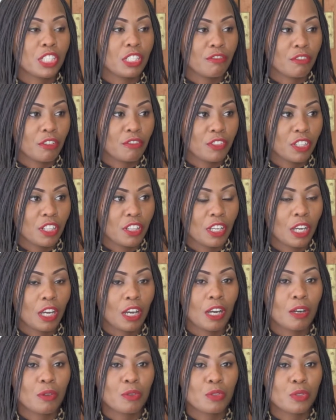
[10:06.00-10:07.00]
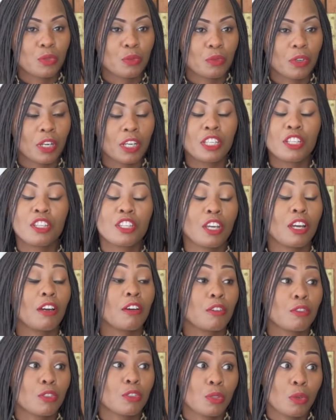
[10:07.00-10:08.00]
much involved in their house, in
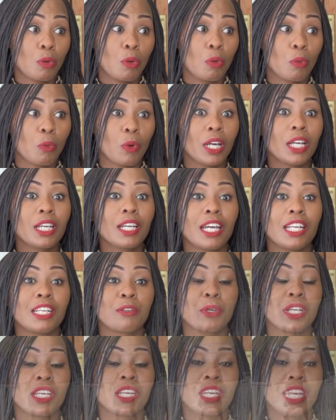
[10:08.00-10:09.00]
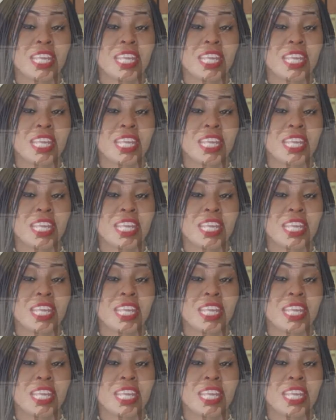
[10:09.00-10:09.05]
their schoolwork, and